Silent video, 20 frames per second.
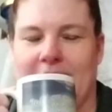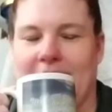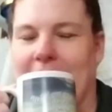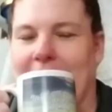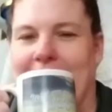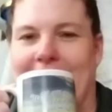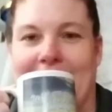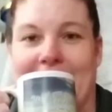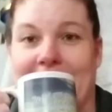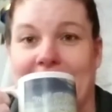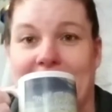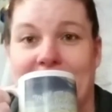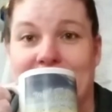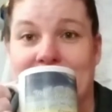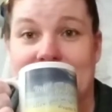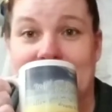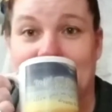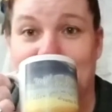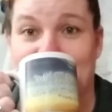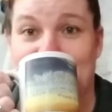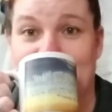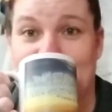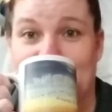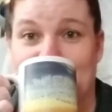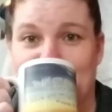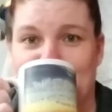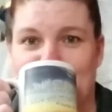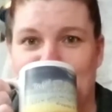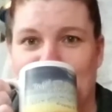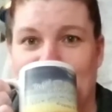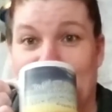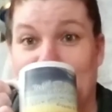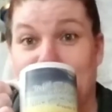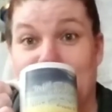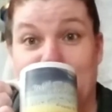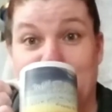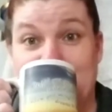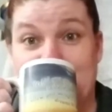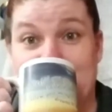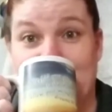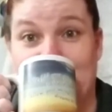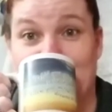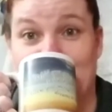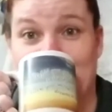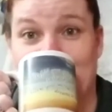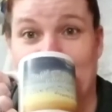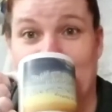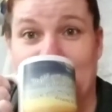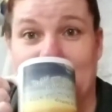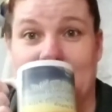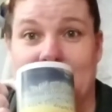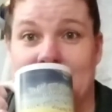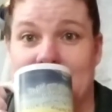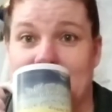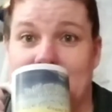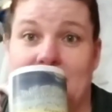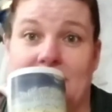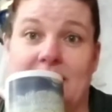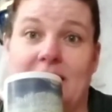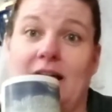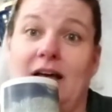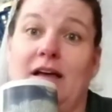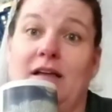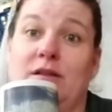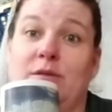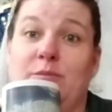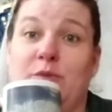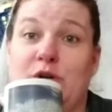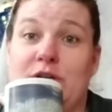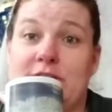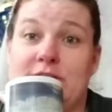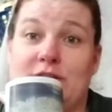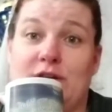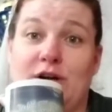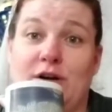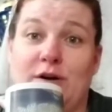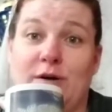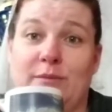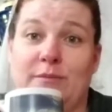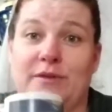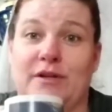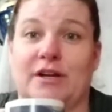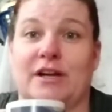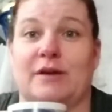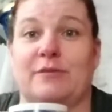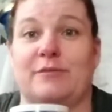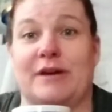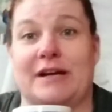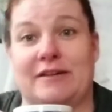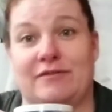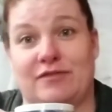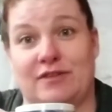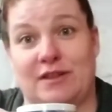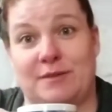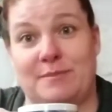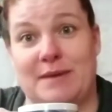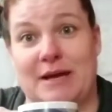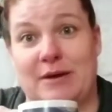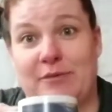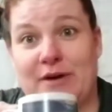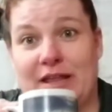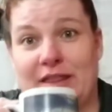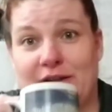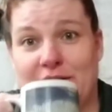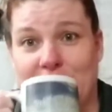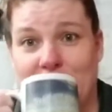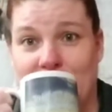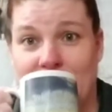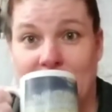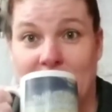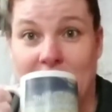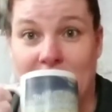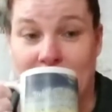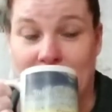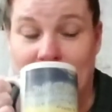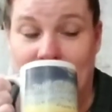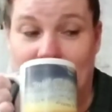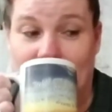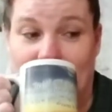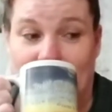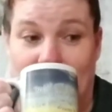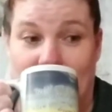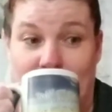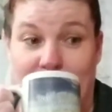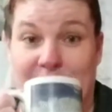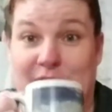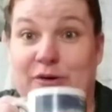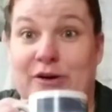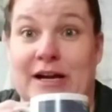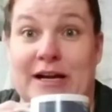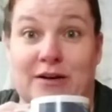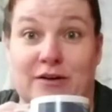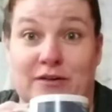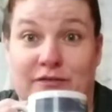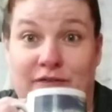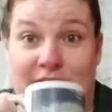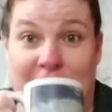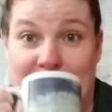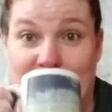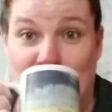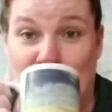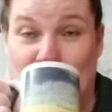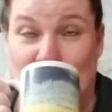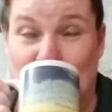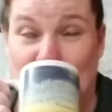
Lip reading: I have it downstairs. I'm upstairs again because all the boys are home. They're getting ready for the Mayweather McGregor fight.